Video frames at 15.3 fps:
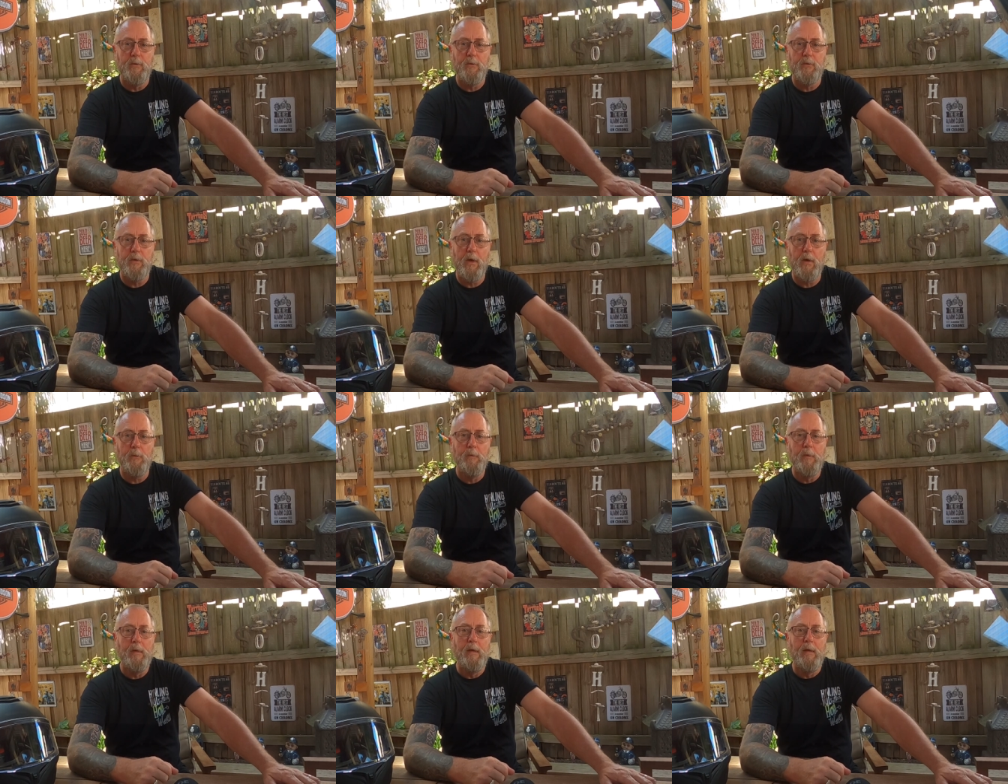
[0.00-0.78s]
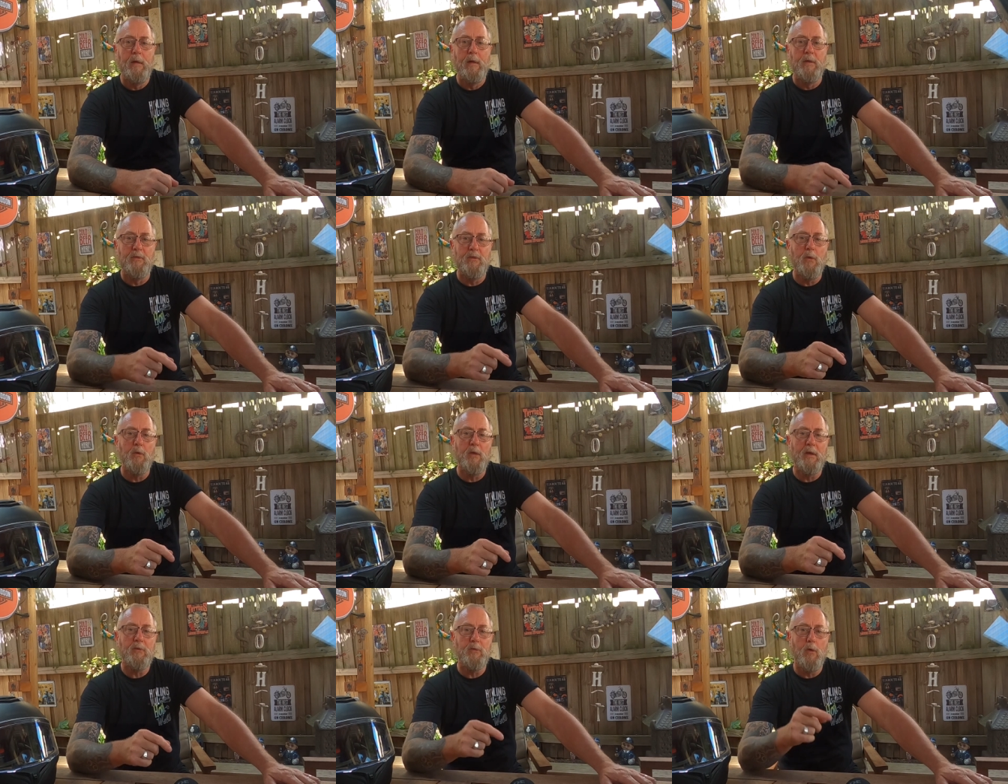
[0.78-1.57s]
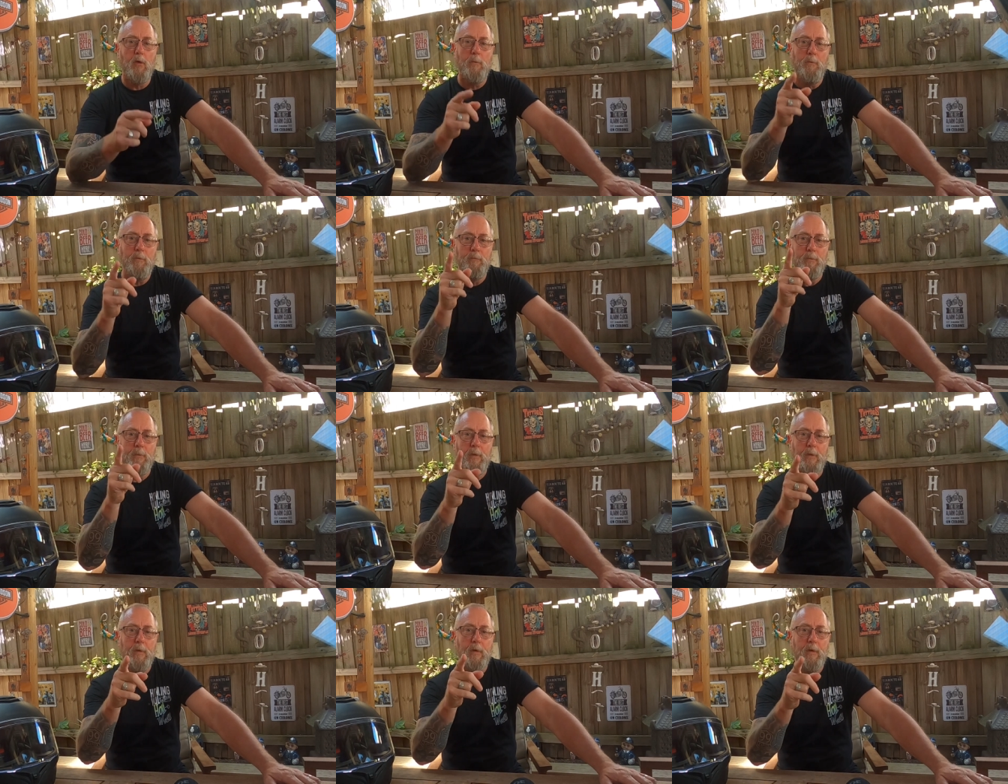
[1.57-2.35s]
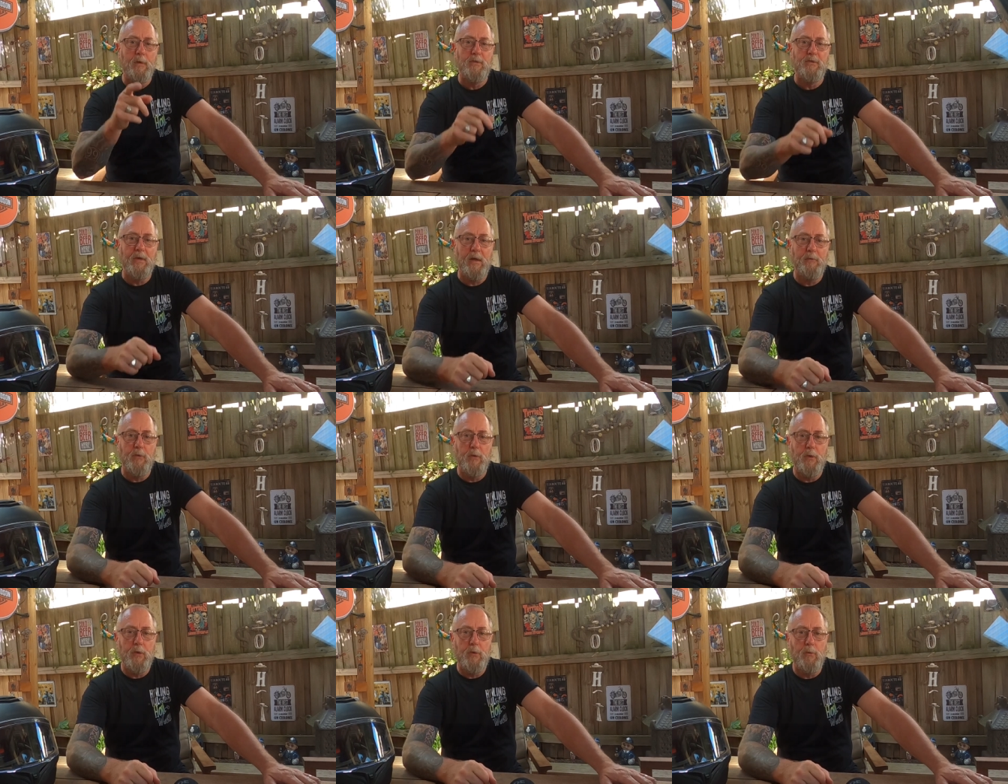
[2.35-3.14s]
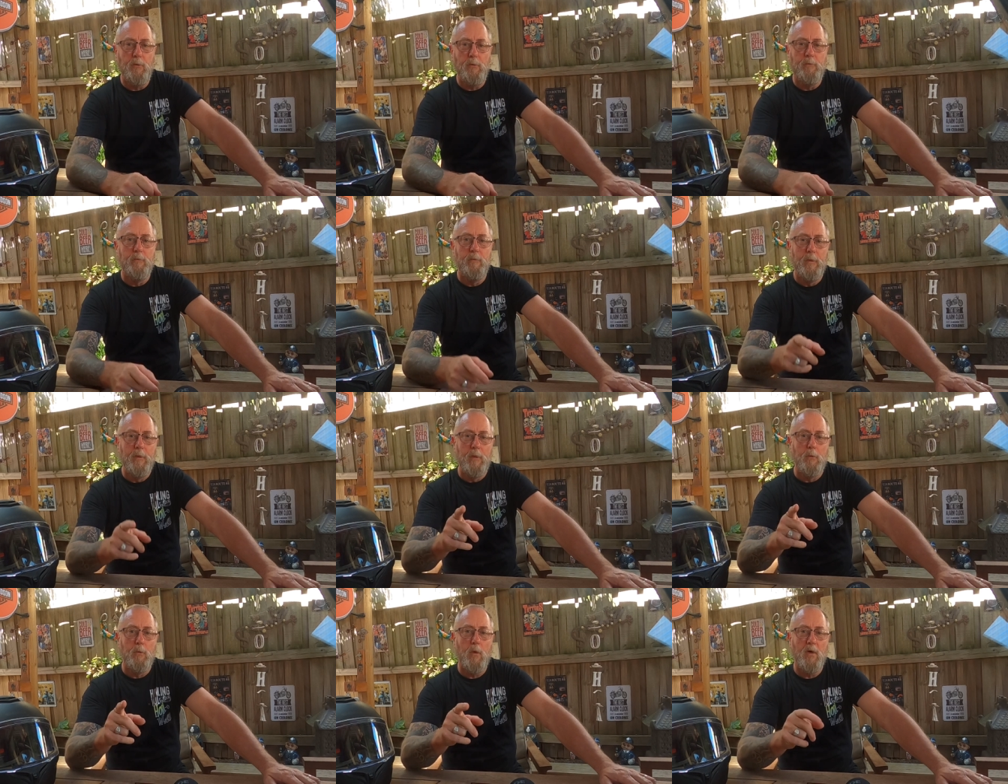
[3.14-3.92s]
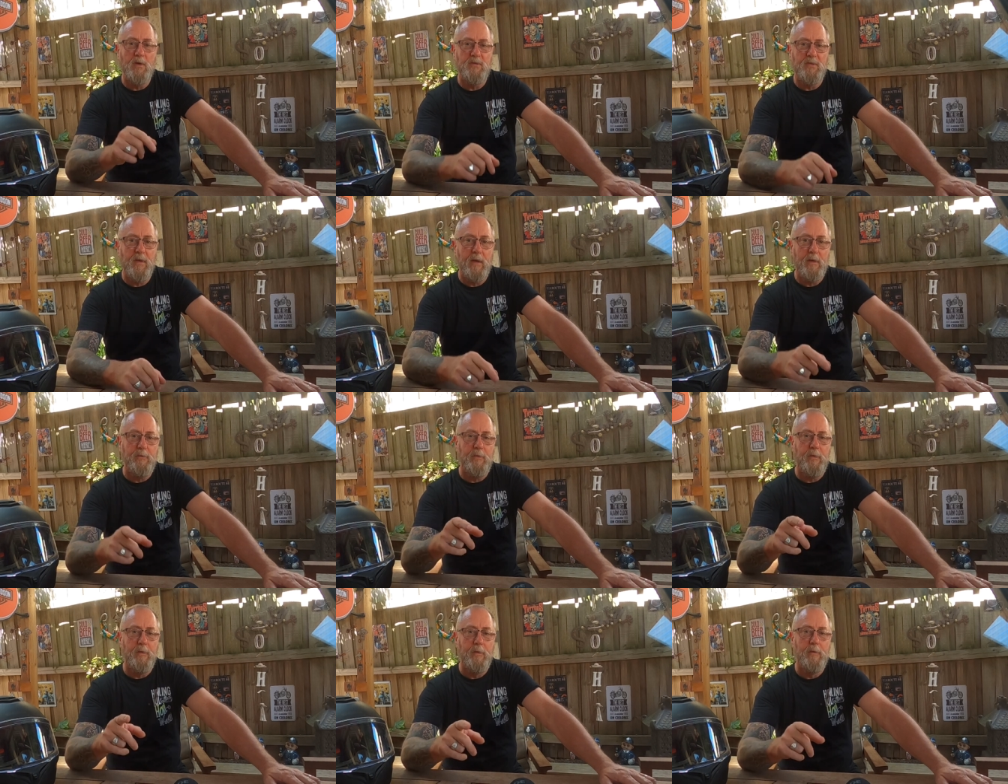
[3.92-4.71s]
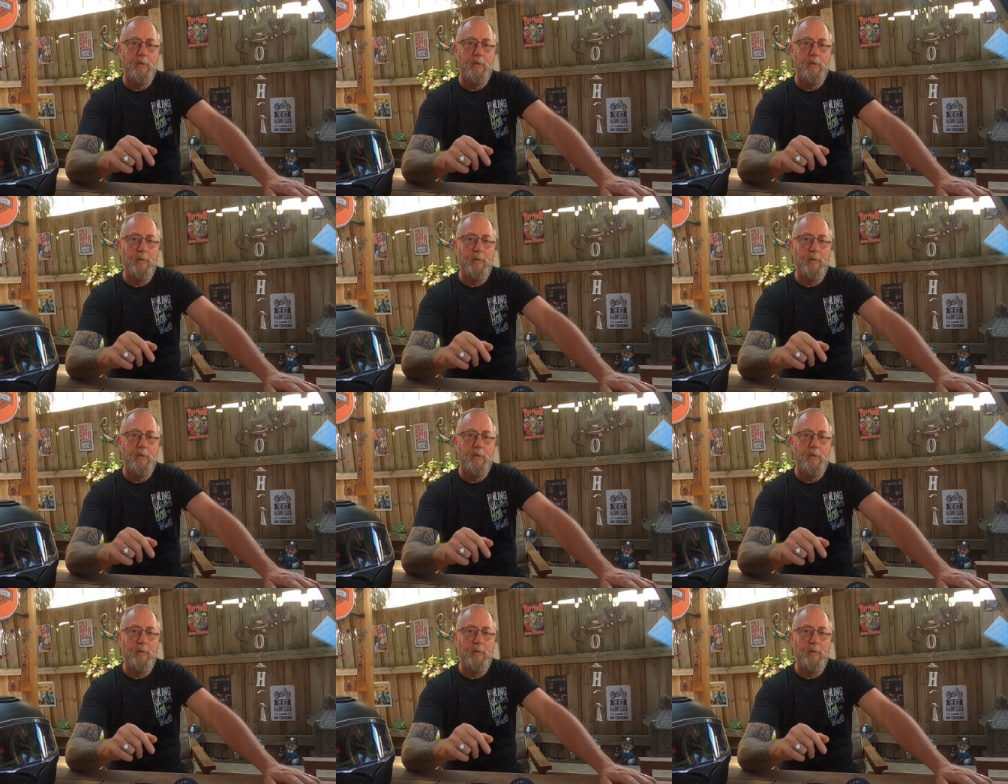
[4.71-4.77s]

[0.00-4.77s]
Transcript: So until next time, stay vertical, ride safe,